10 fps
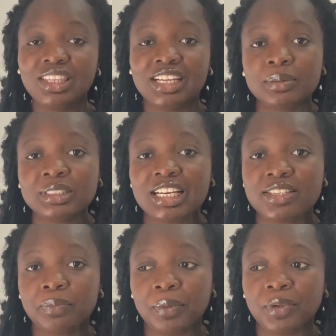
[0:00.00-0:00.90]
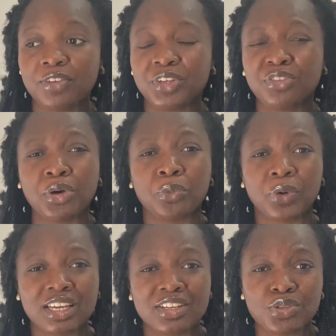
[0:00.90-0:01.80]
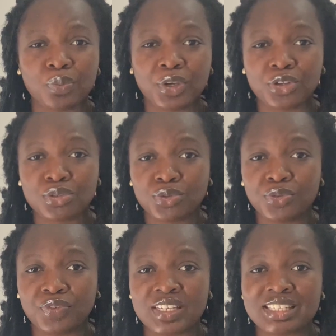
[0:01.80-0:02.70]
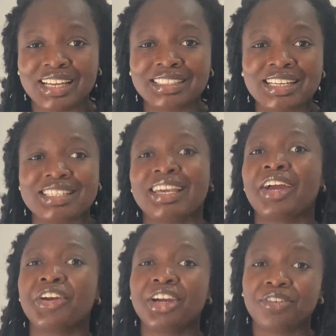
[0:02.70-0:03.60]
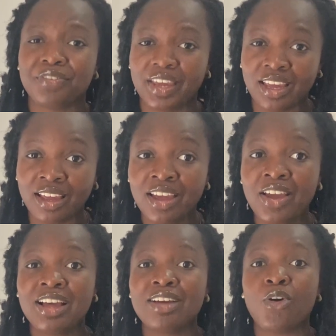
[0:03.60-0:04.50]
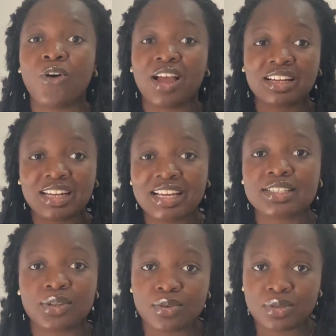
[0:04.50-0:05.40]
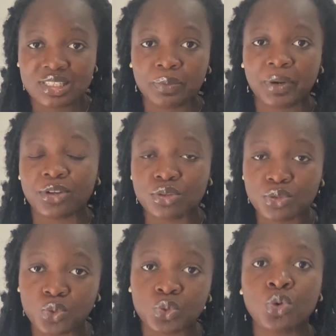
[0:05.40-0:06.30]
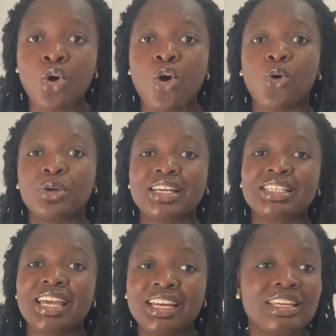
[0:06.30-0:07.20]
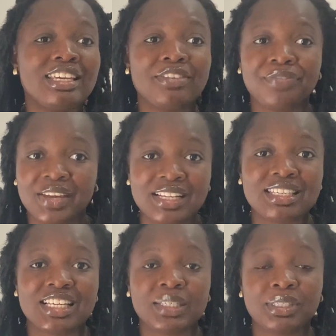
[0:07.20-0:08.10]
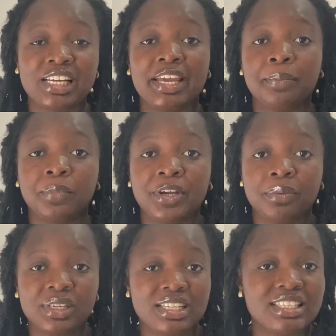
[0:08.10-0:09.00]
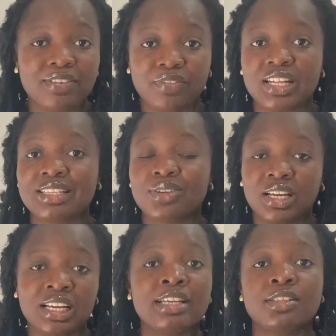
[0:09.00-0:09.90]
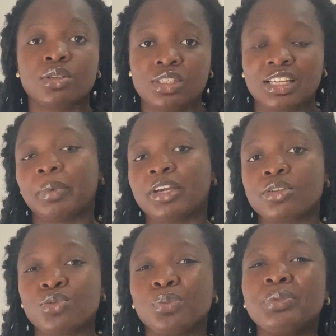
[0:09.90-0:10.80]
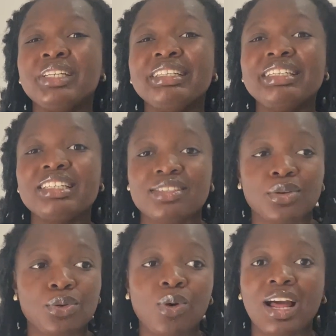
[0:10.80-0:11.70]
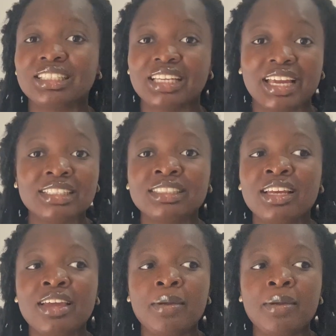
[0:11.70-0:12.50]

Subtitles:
as much as maybe even if you're working to pay your school fees, and there's a career fair organized or hosted by your school, or there's any events, especially employability events organized or hosted by your school, please go attend.